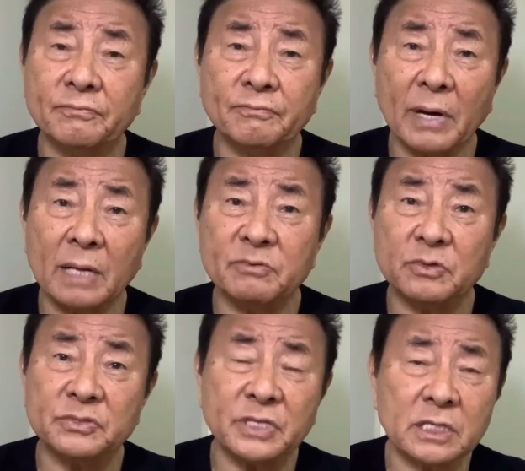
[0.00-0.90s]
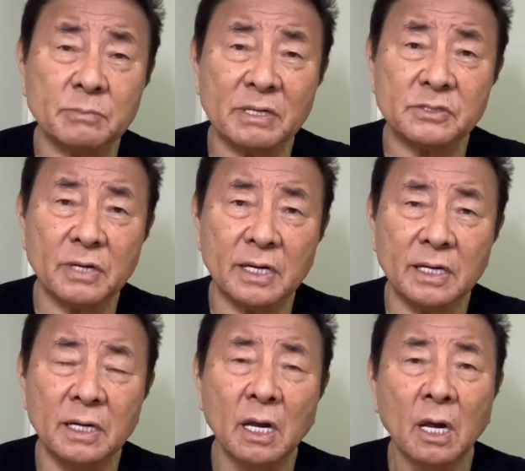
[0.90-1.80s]
5 to 6 months
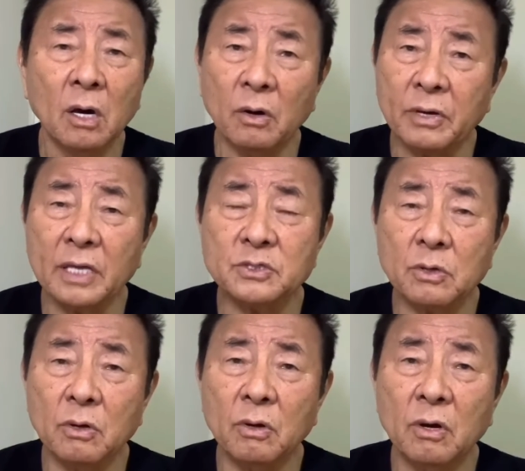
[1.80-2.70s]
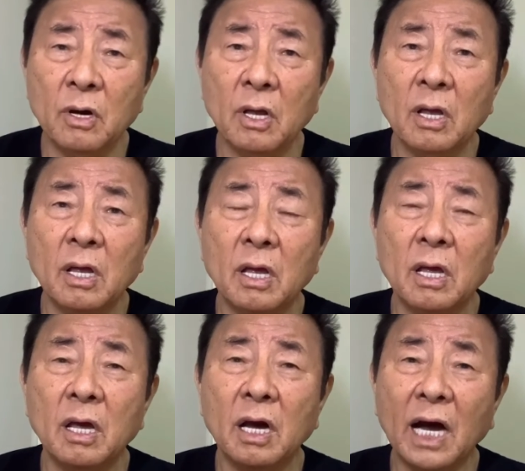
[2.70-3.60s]
later, okay, sure,
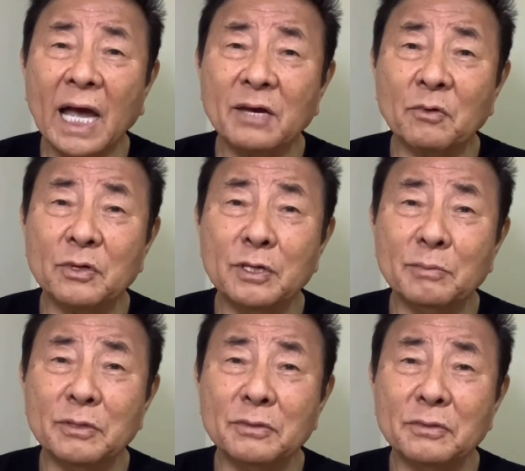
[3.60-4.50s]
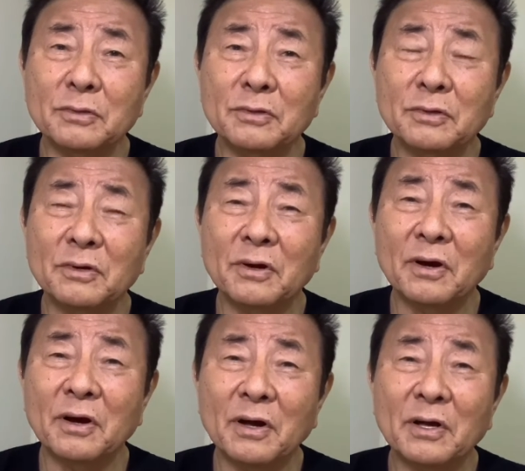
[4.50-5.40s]
I'm gonna give you
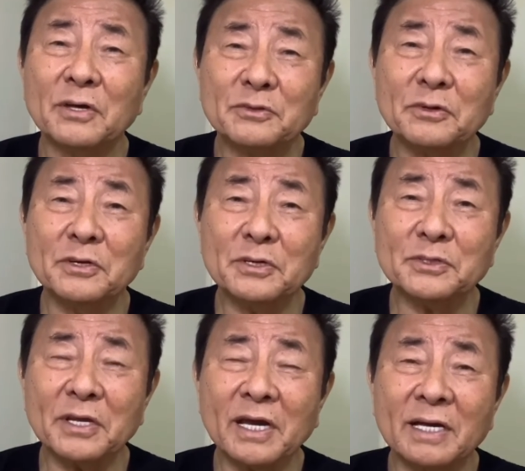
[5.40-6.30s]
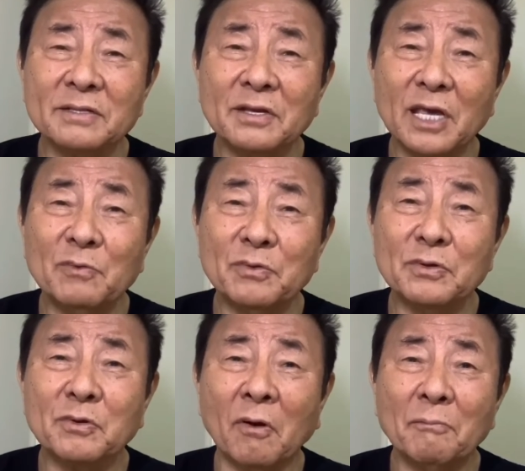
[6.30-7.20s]
30 seconds. If
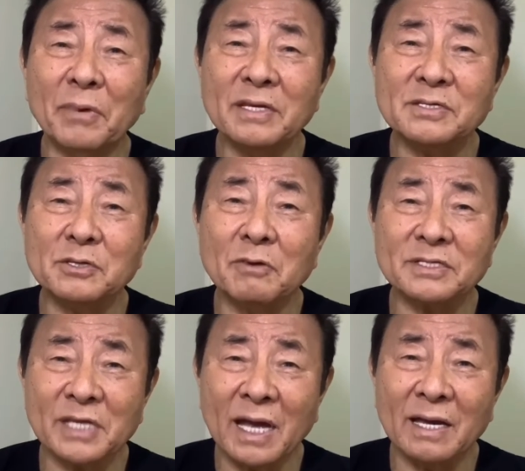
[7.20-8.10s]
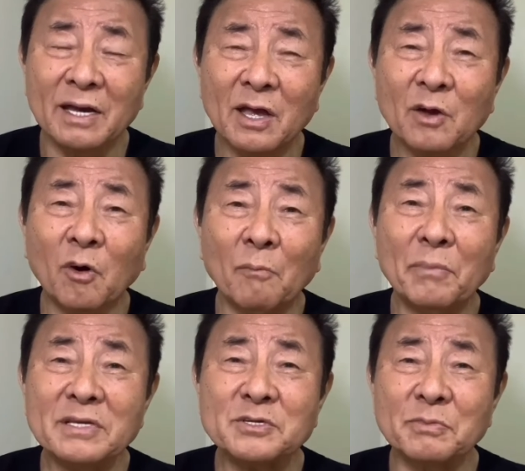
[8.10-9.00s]
you convince your son,
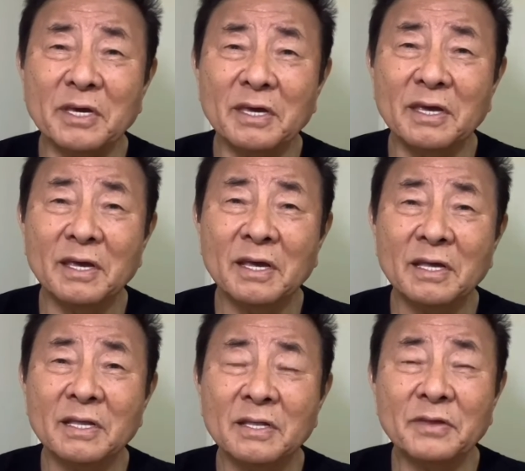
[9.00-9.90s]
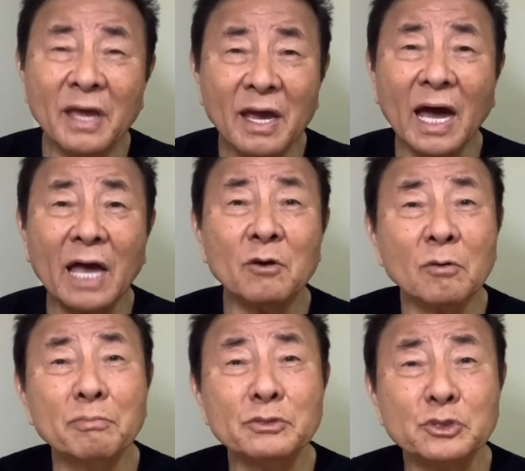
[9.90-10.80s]
convince me, then I'm going
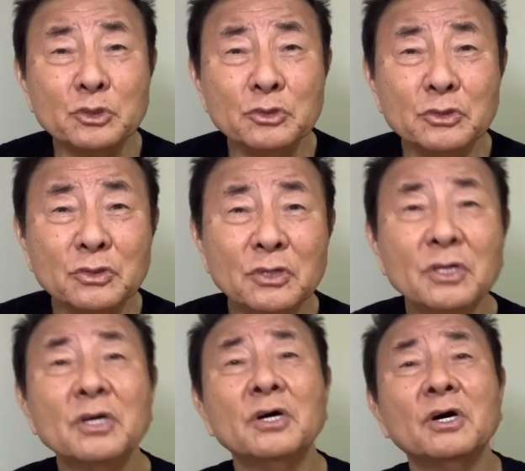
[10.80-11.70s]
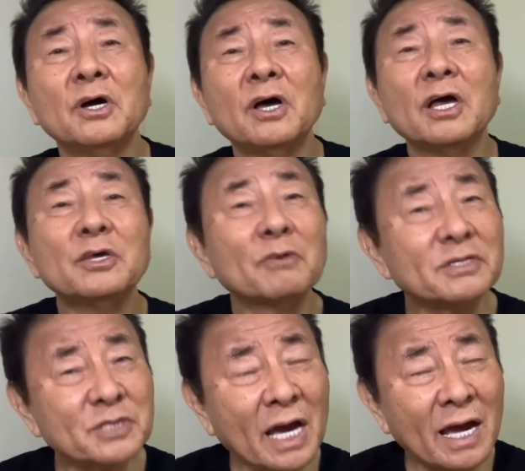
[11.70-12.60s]
to put your
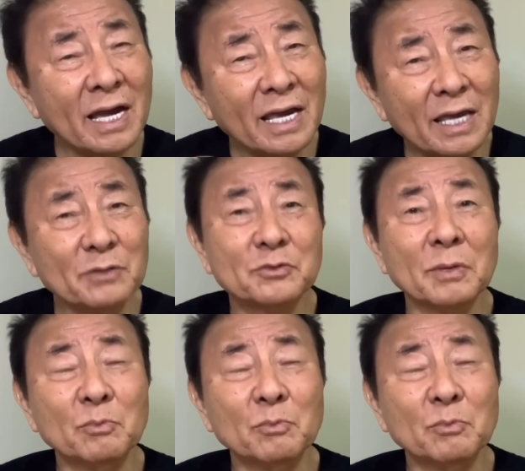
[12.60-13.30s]
son into the